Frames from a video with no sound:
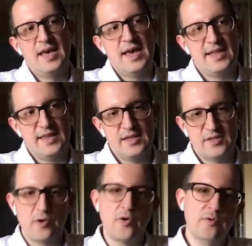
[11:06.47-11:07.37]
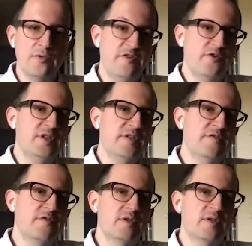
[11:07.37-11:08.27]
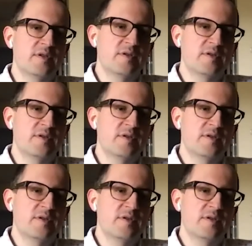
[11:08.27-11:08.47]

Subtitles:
And these are all very different,